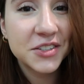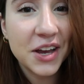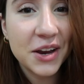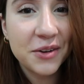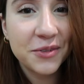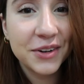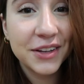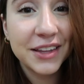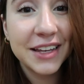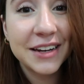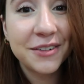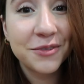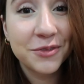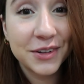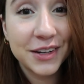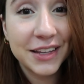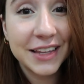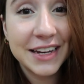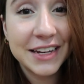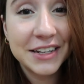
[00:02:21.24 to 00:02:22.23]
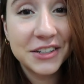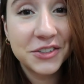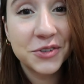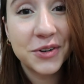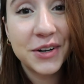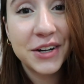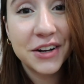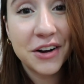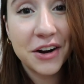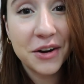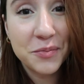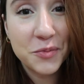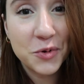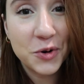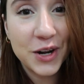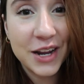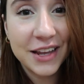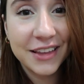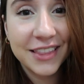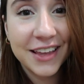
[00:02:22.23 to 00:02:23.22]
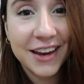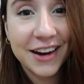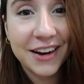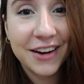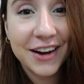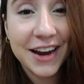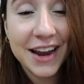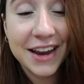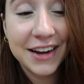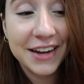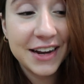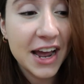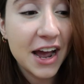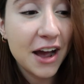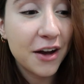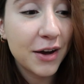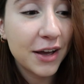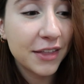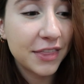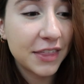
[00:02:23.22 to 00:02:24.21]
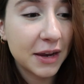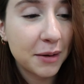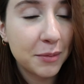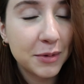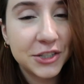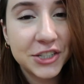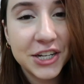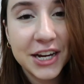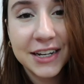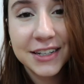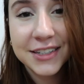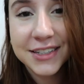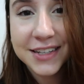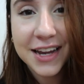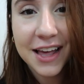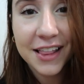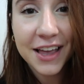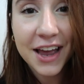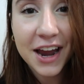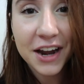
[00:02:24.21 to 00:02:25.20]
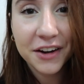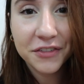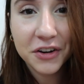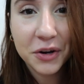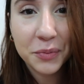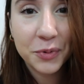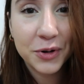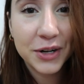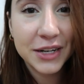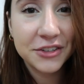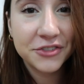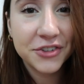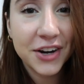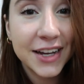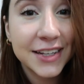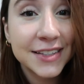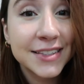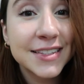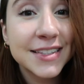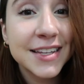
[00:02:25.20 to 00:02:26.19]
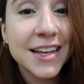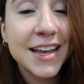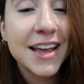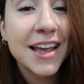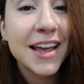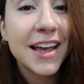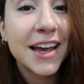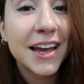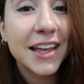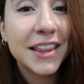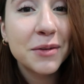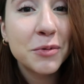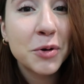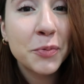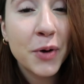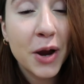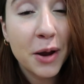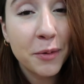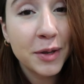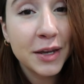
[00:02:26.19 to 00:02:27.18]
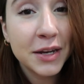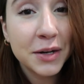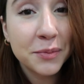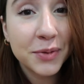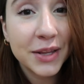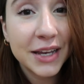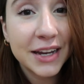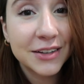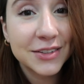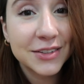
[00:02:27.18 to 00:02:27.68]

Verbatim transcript: So I really, really enjoyed our morning there. And now I think I'm gonna change Stella out of her pretty dress, and then we're probably gonna play